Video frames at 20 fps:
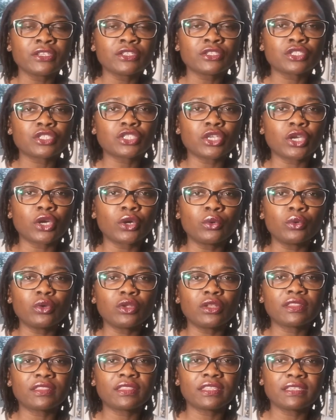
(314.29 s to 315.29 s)

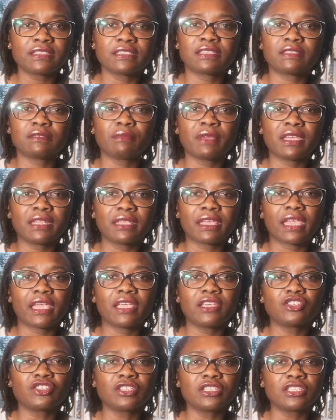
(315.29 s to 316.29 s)
So this
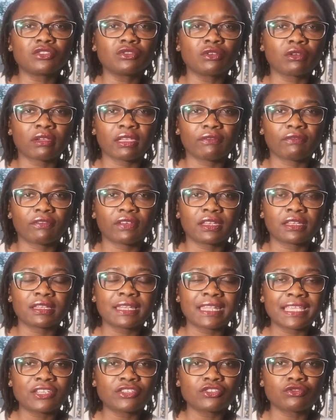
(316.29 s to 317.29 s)
medication is not given
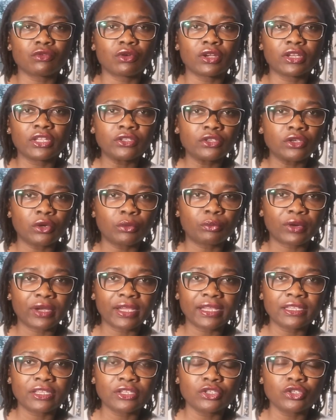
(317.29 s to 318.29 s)
later on in
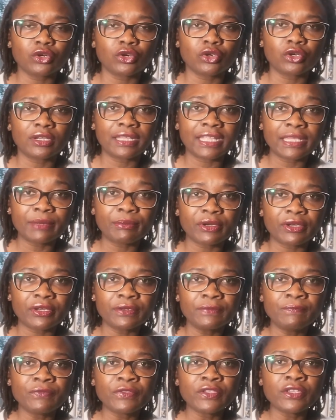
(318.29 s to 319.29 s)
your
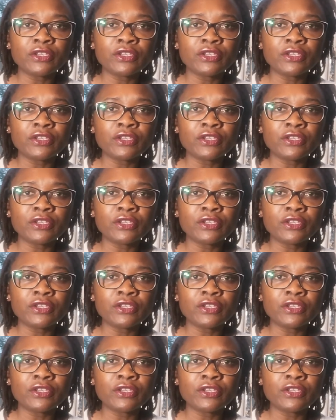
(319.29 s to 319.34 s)
labor.